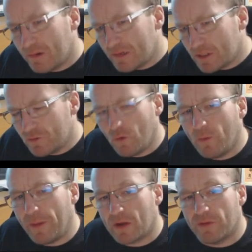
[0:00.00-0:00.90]
But there is a
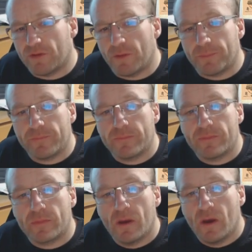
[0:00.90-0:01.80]
drawback with them.
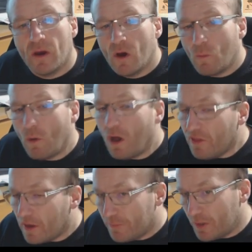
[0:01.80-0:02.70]

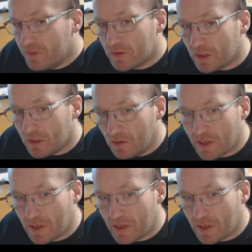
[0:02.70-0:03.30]
While they are beautiful to